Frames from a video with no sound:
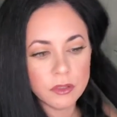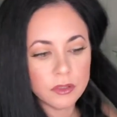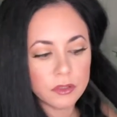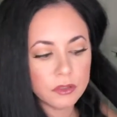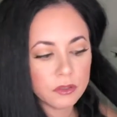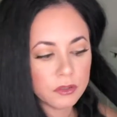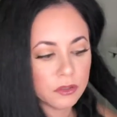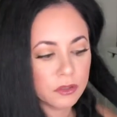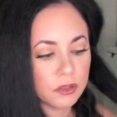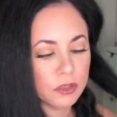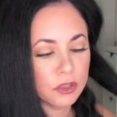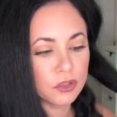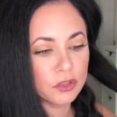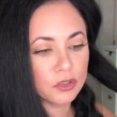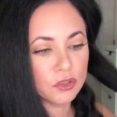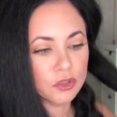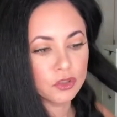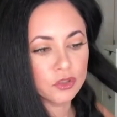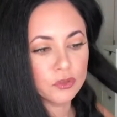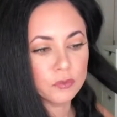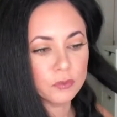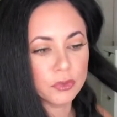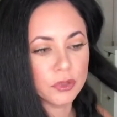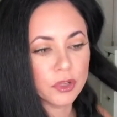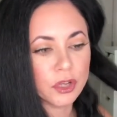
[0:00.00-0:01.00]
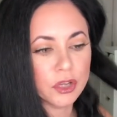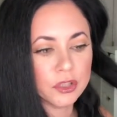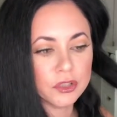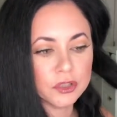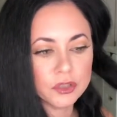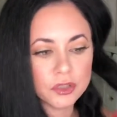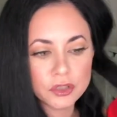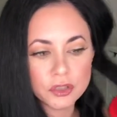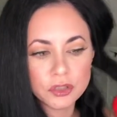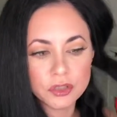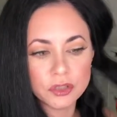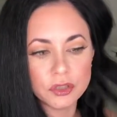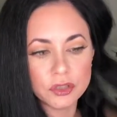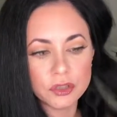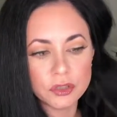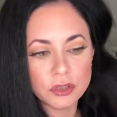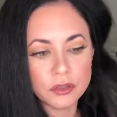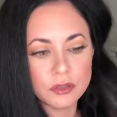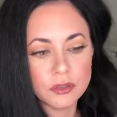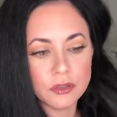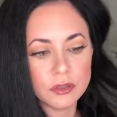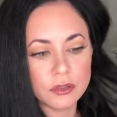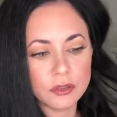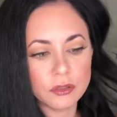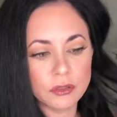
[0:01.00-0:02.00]
So then you just brush.
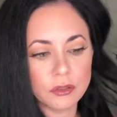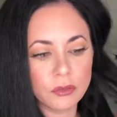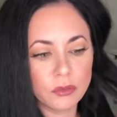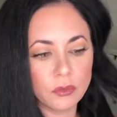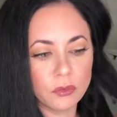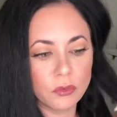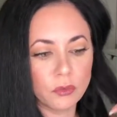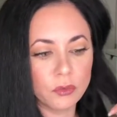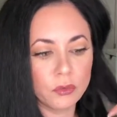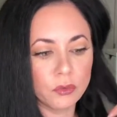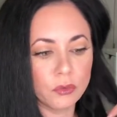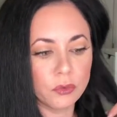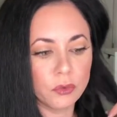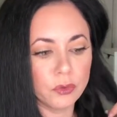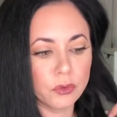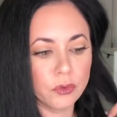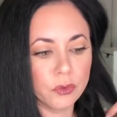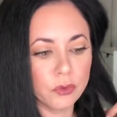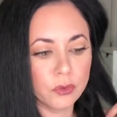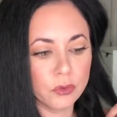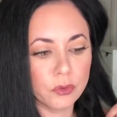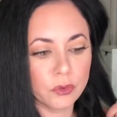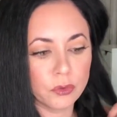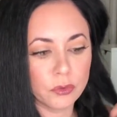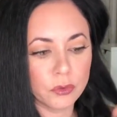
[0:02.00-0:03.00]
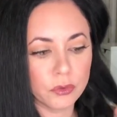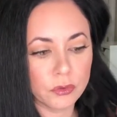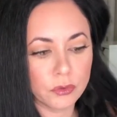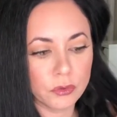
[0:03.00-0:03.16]
Oh, no, no, no, no, no.